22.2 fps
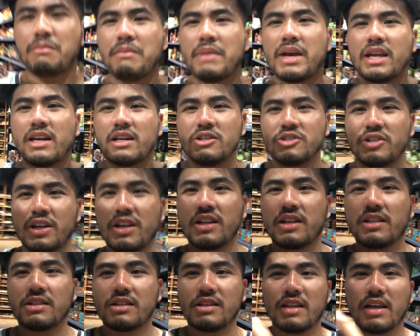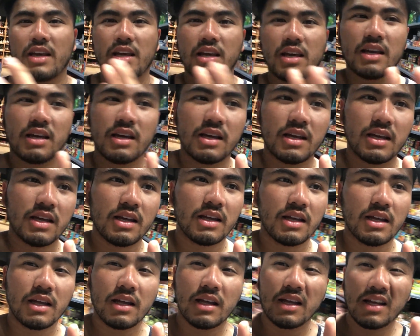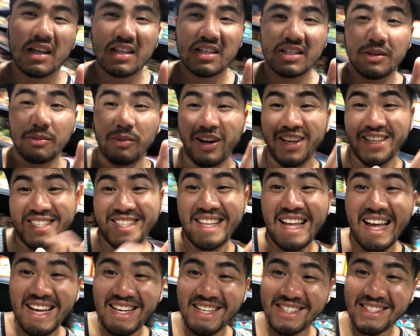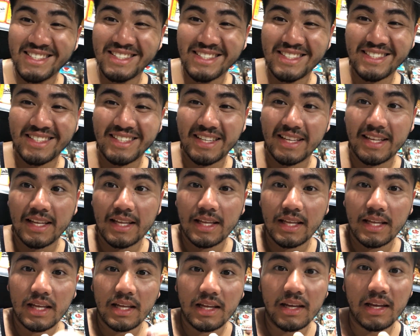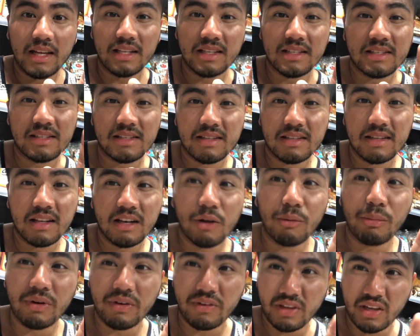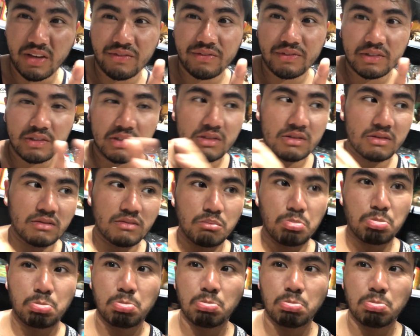Main agenda today is to buy snacks and a little bit of gifts.